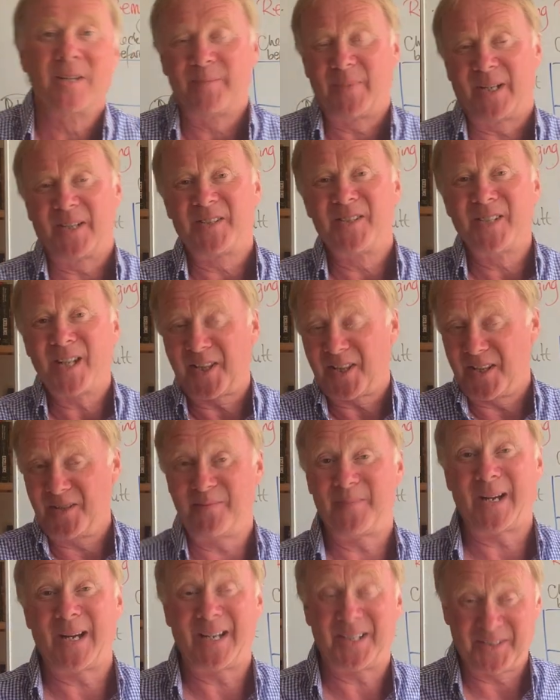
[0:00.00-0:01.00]
because nothing
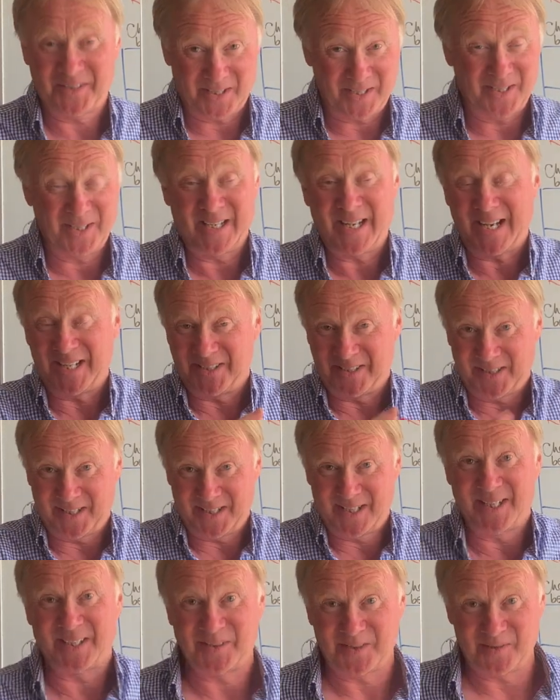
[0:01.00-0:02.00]
bad's going to get to the
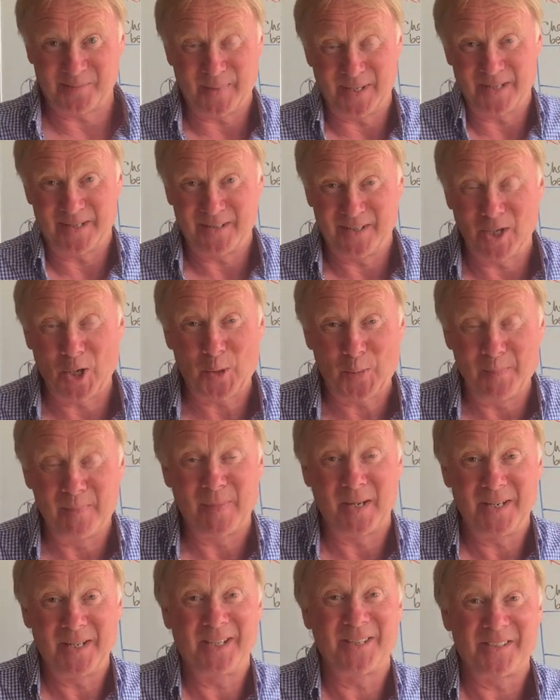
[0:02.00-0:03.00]
customer. No
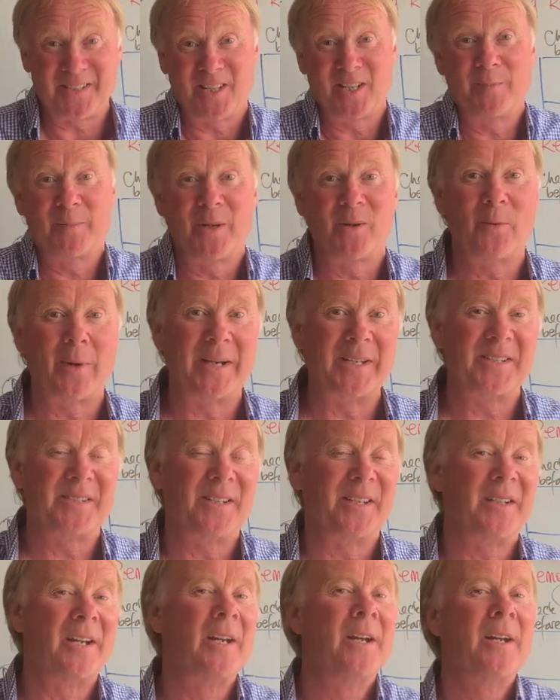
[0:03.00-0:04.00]
money is going to be
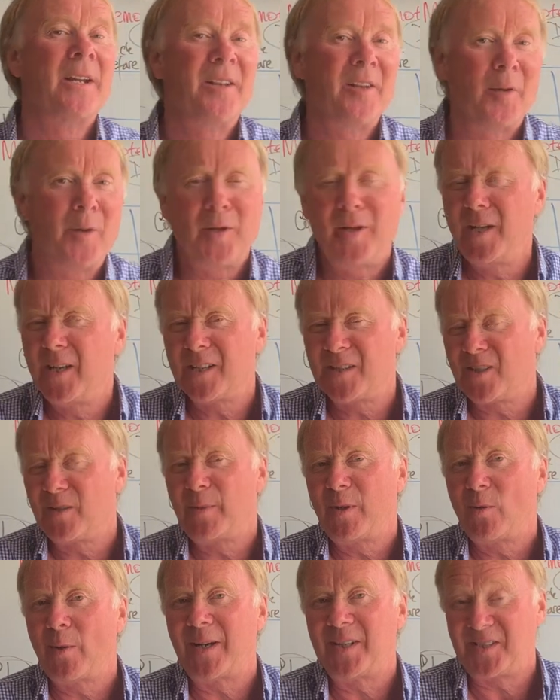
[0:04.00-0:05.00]
wasted. The only thing that's going
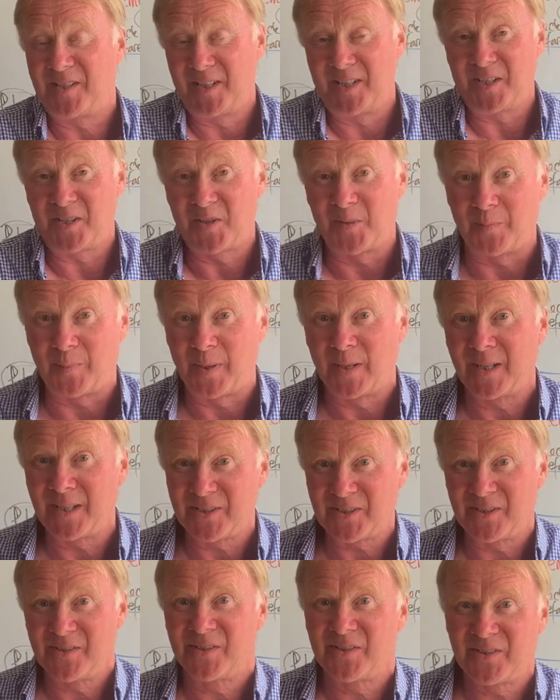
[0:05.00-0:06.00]
to be wasted is the
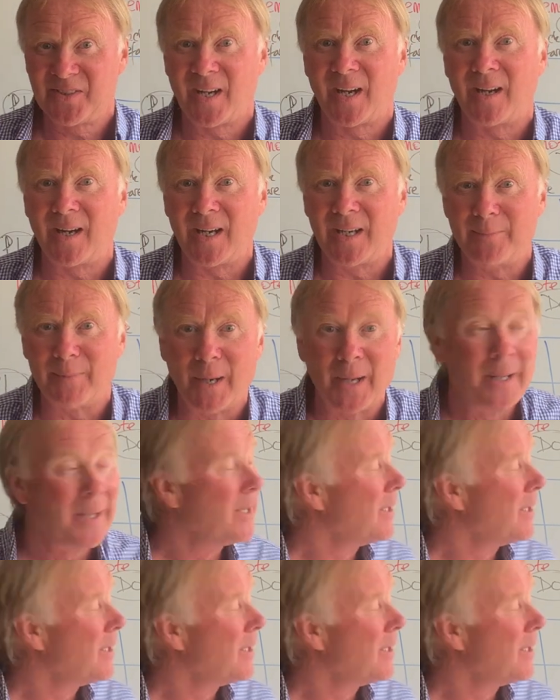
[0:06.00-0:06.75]
person's time.